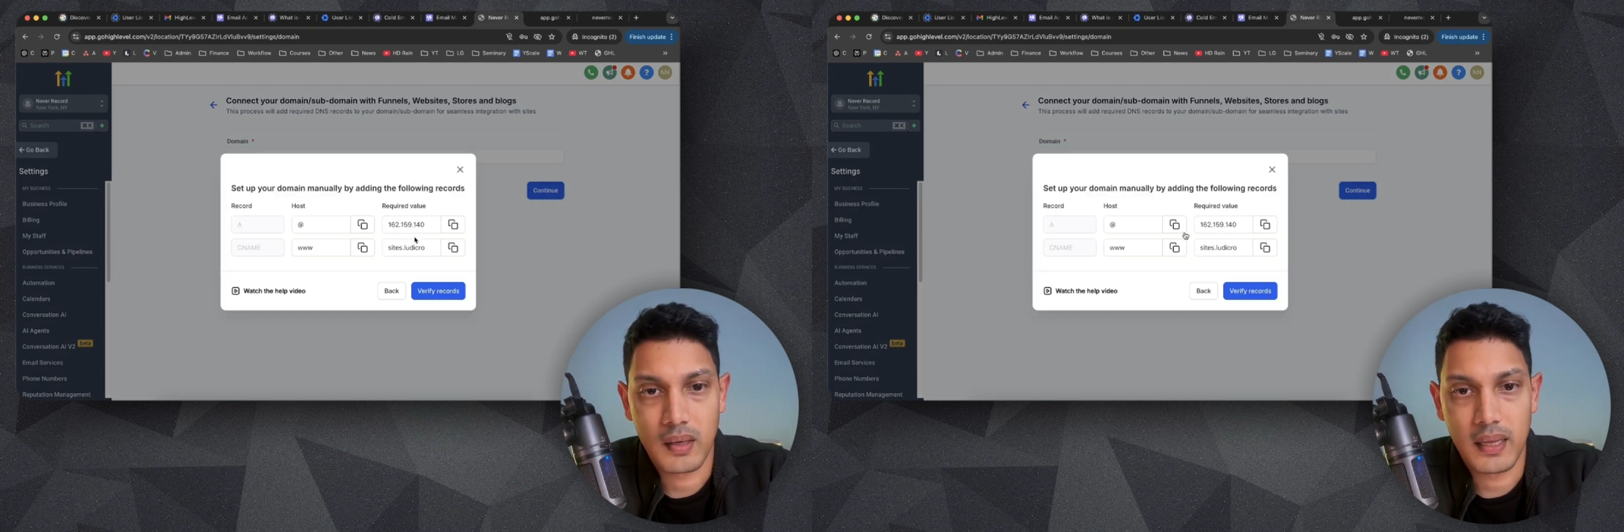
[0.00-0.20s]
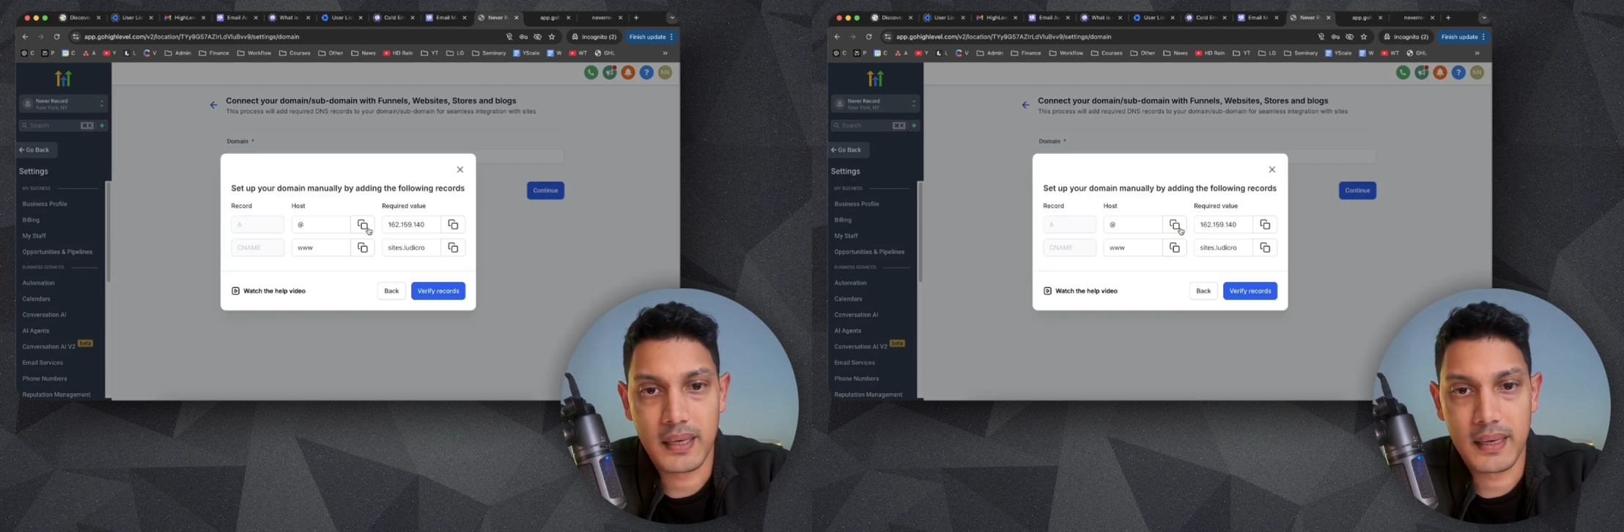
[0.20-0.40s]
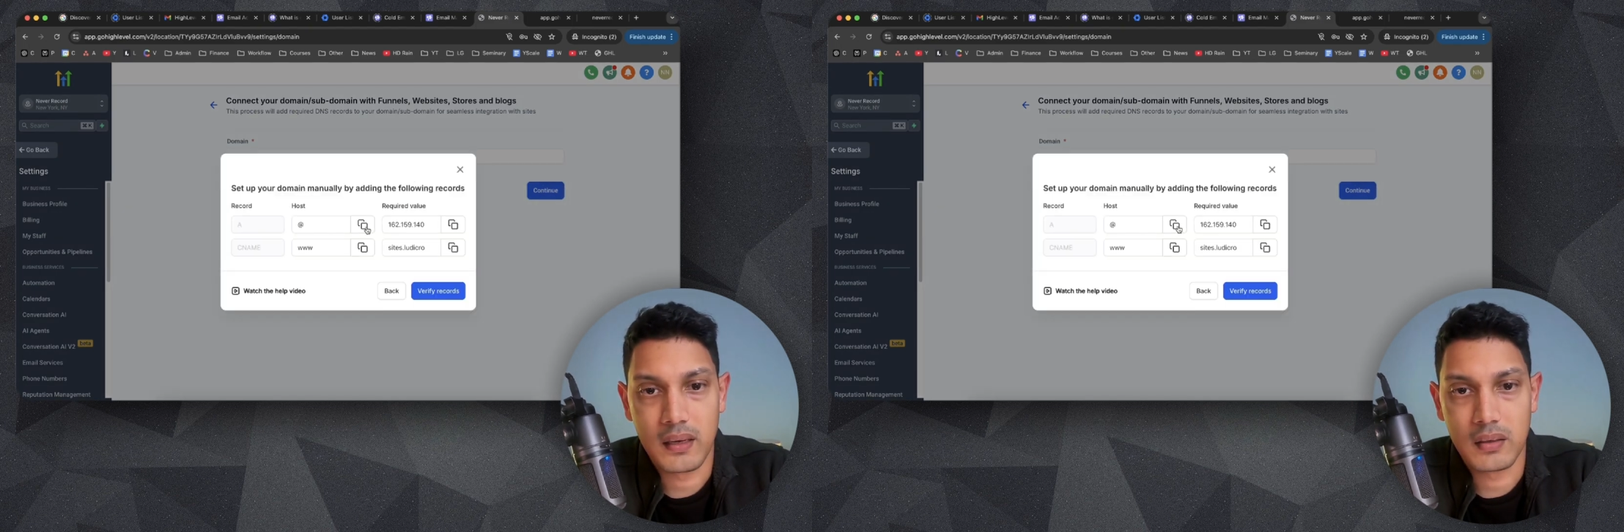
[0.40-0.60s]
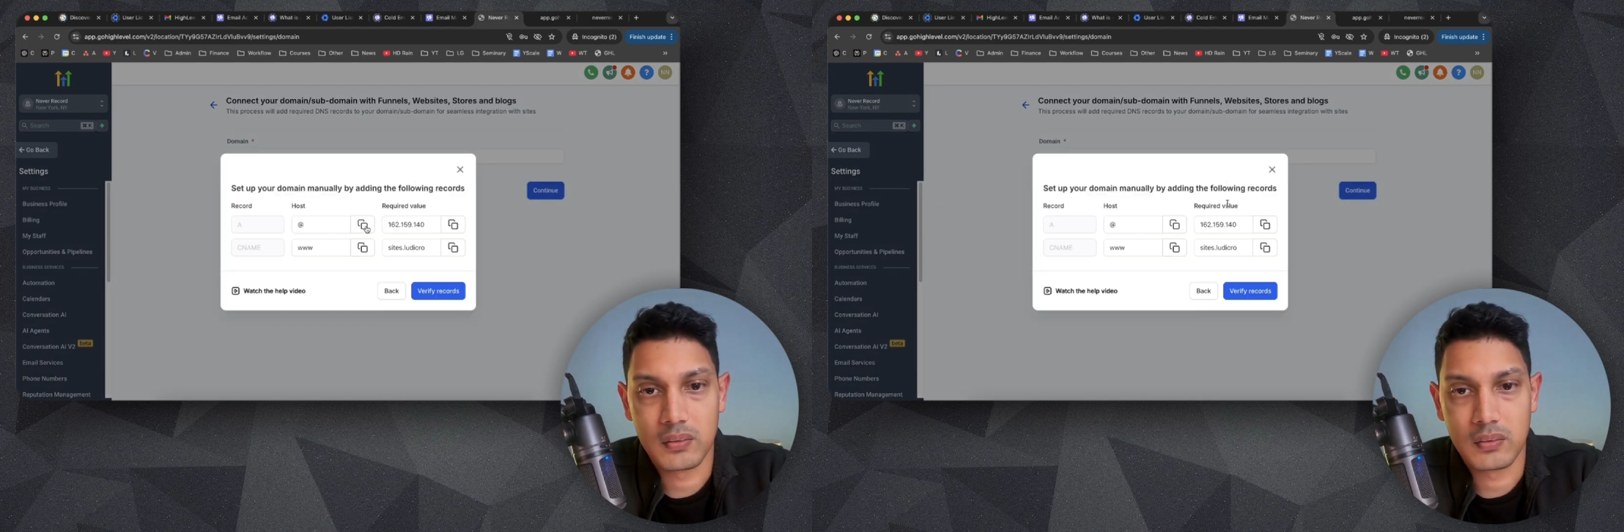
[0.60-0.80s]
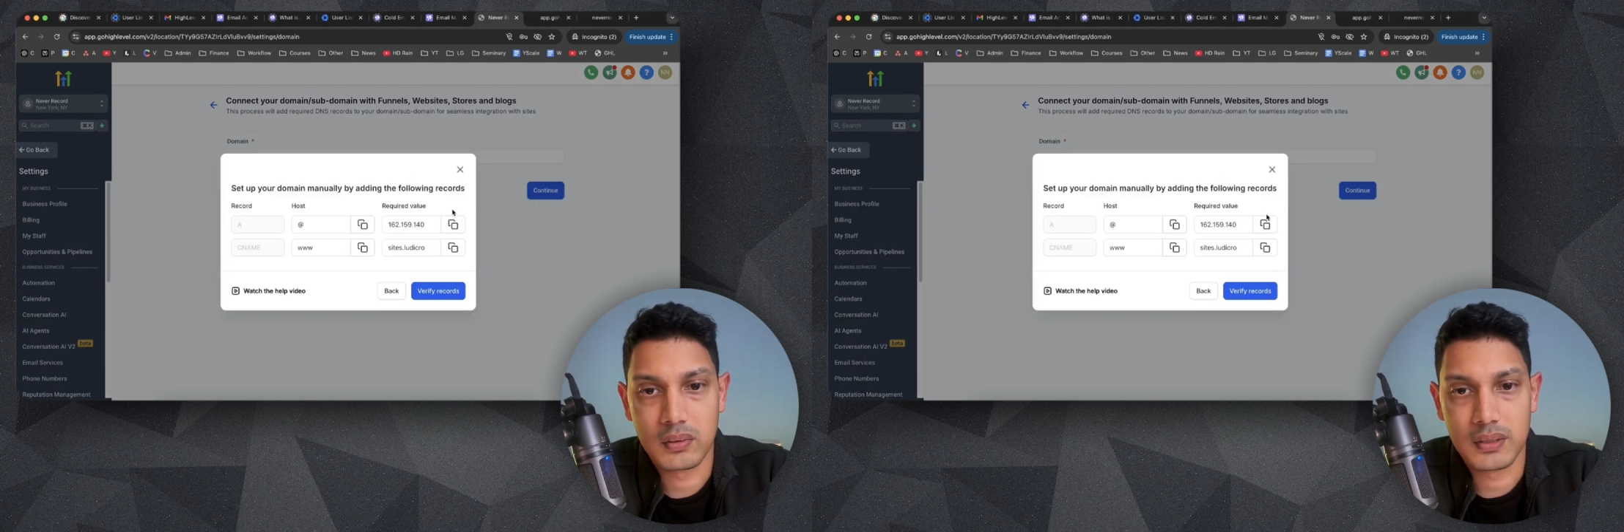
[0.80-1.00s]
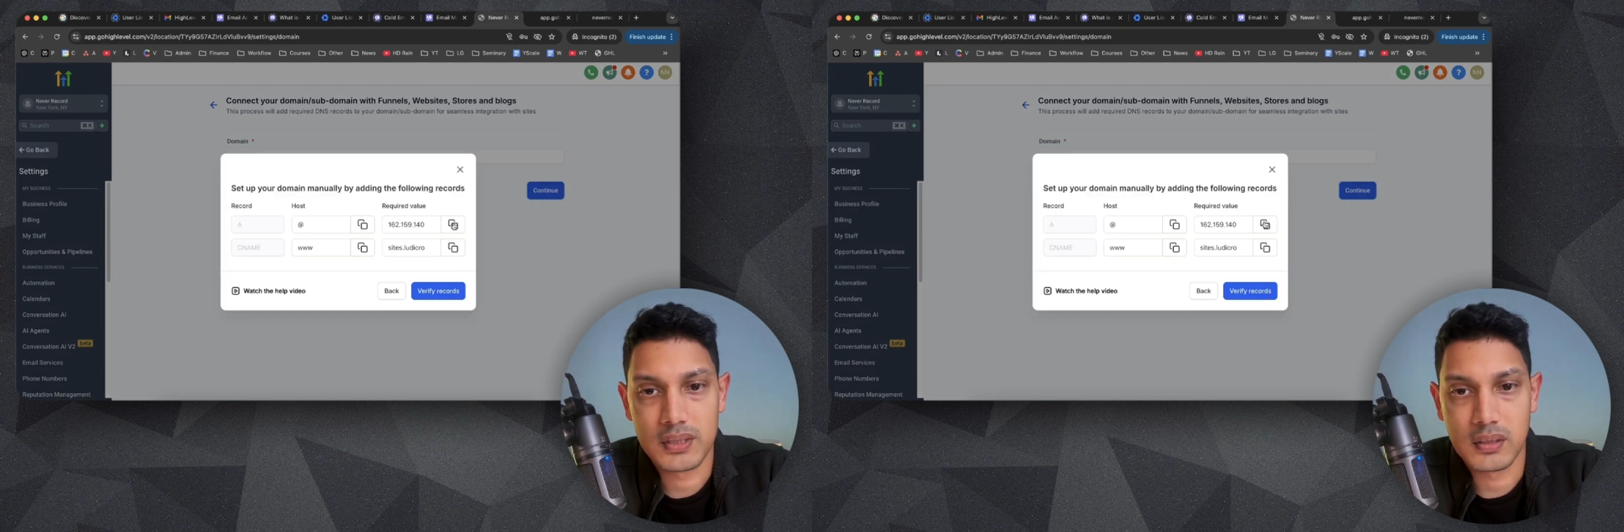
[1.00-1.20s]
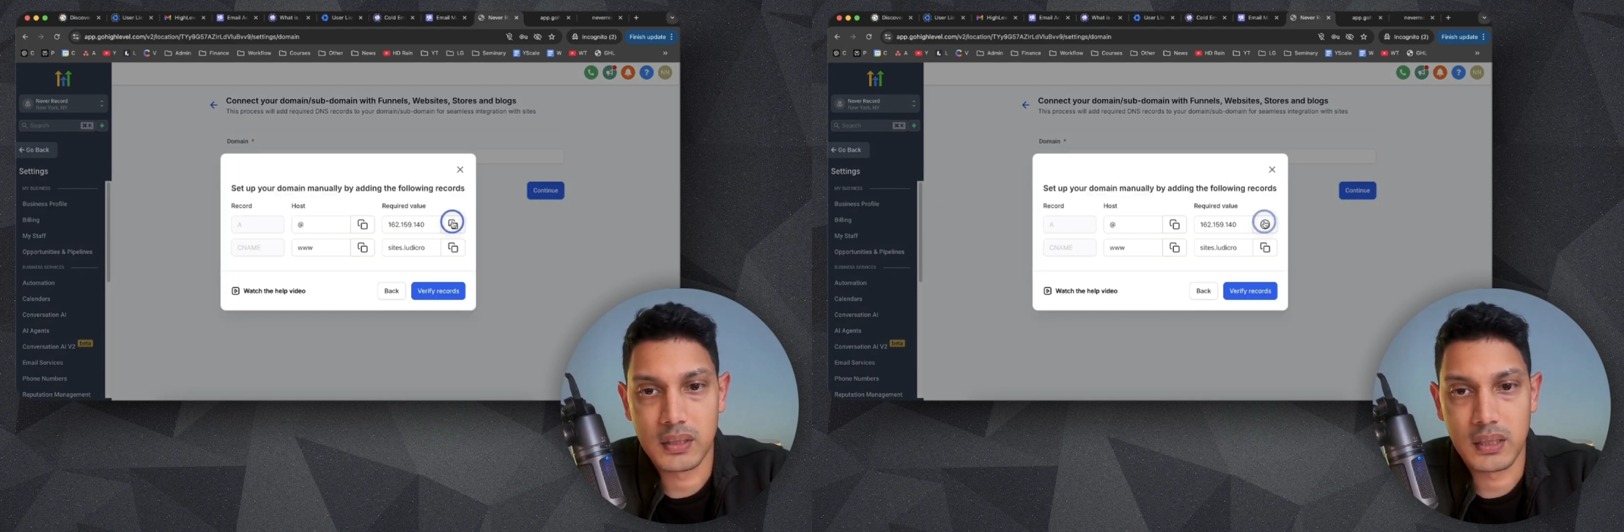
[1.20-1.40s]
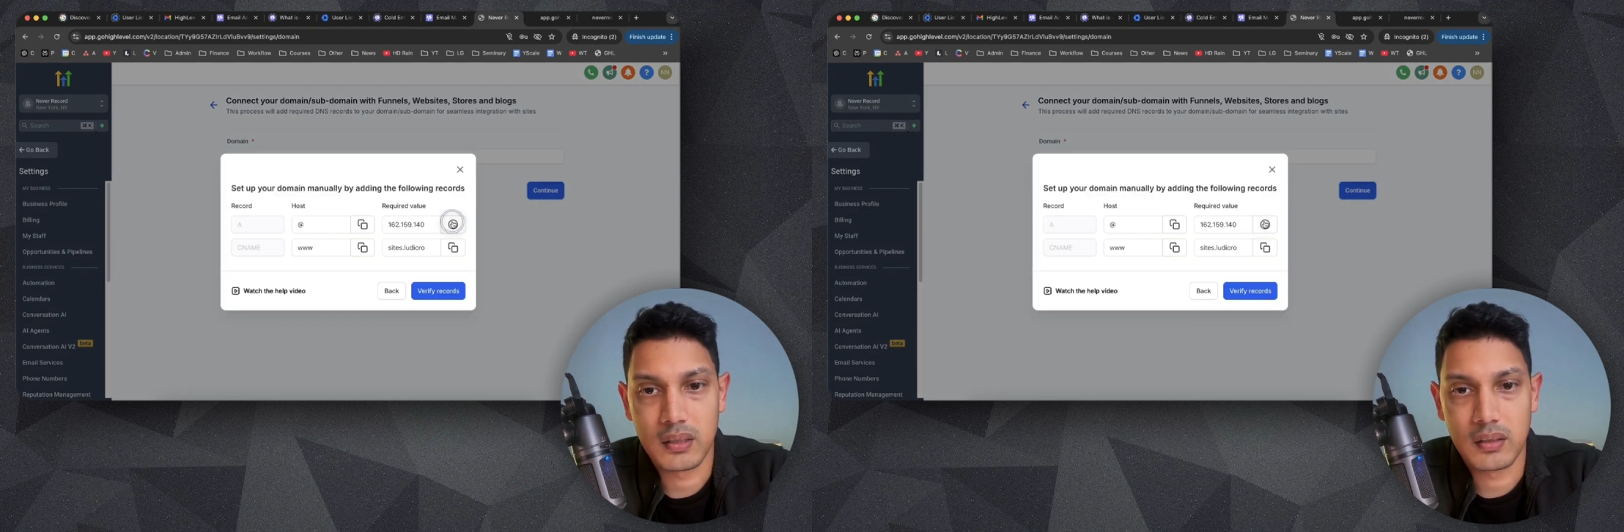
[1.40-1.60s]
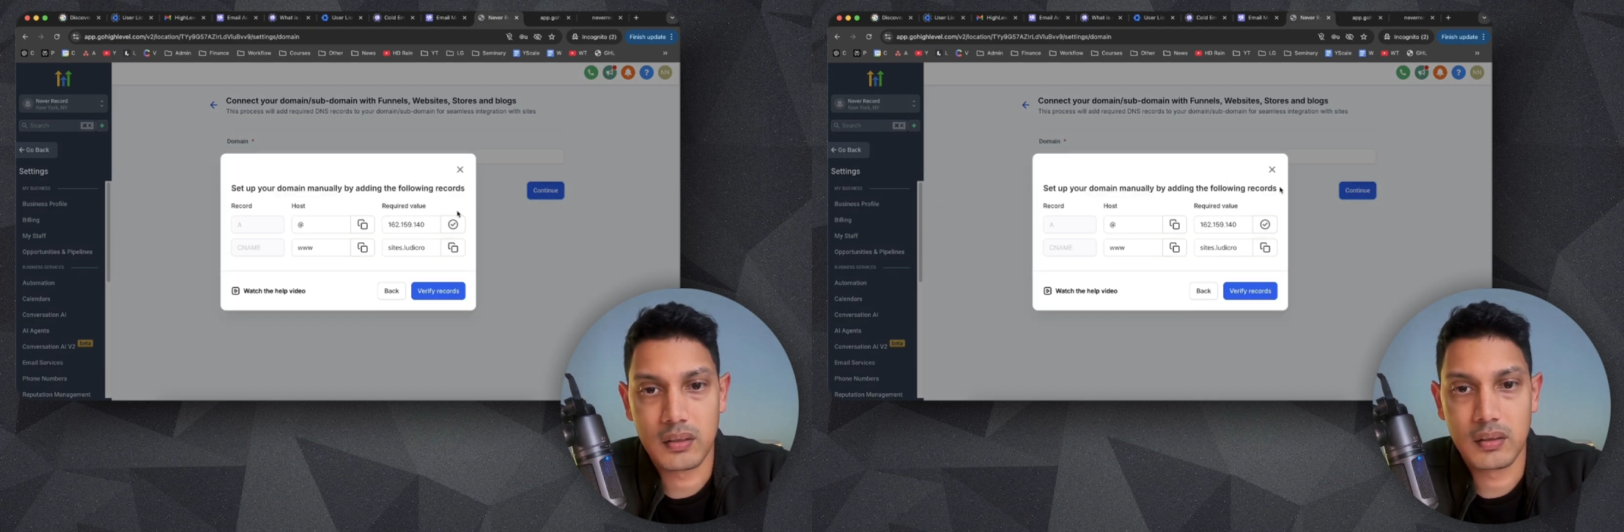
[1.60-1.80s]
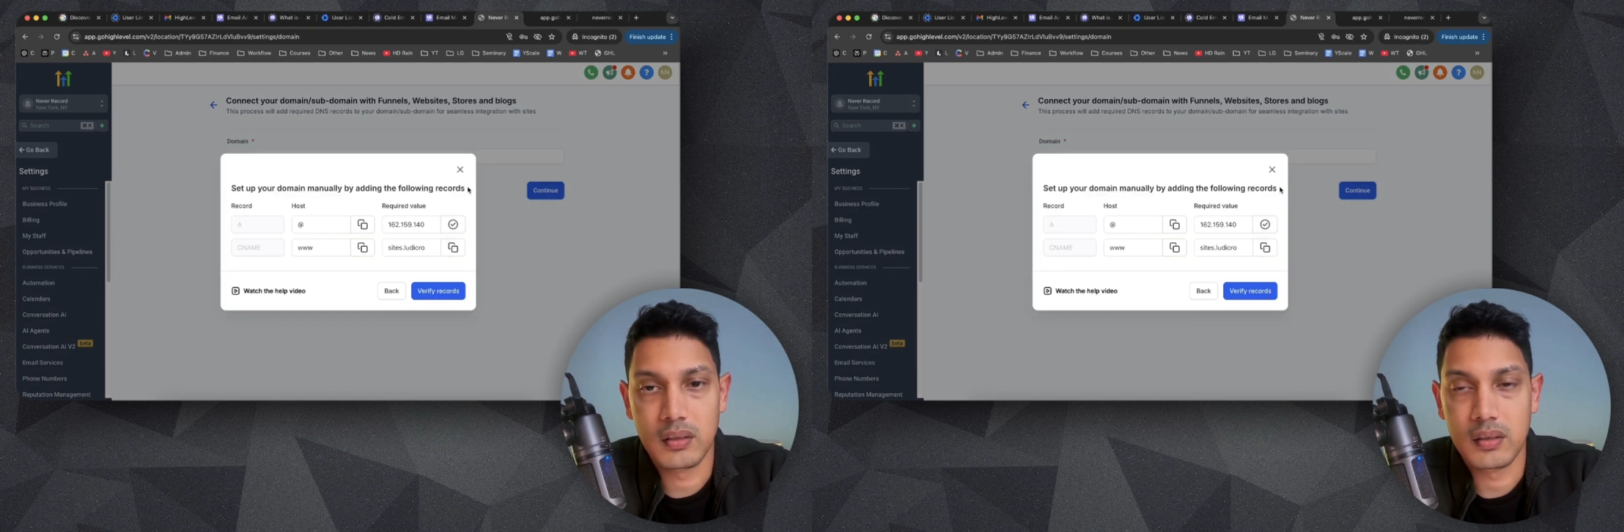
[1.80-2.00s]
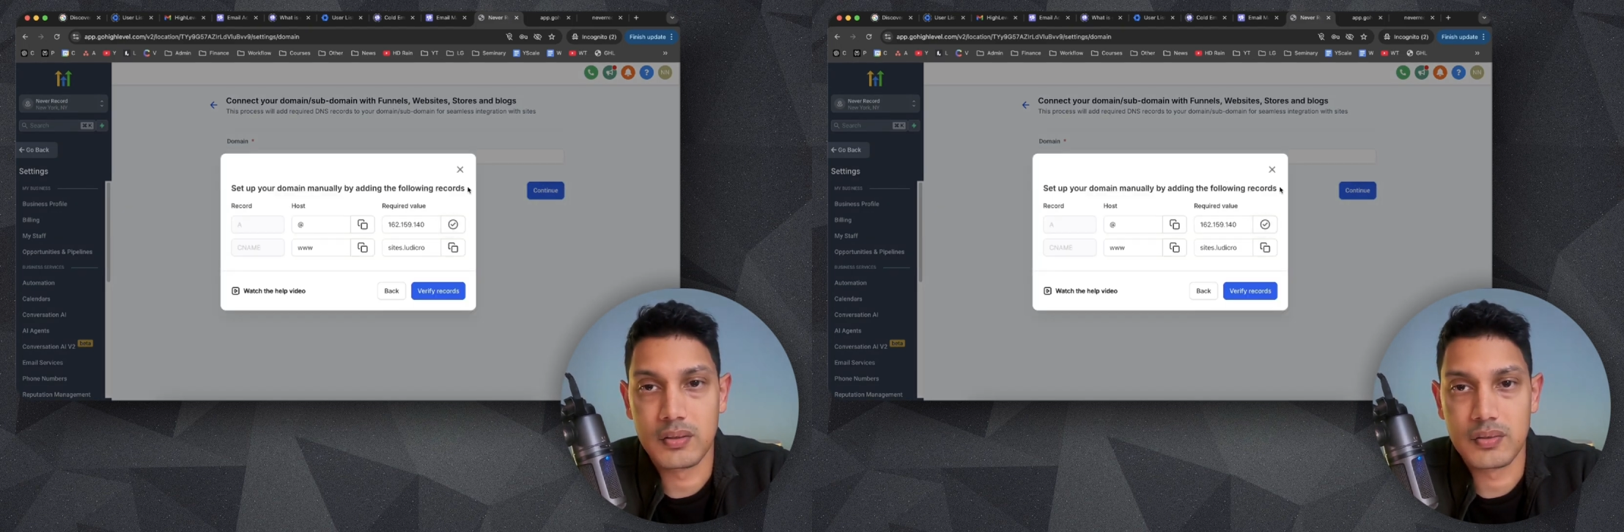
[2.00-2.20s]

And now let's link these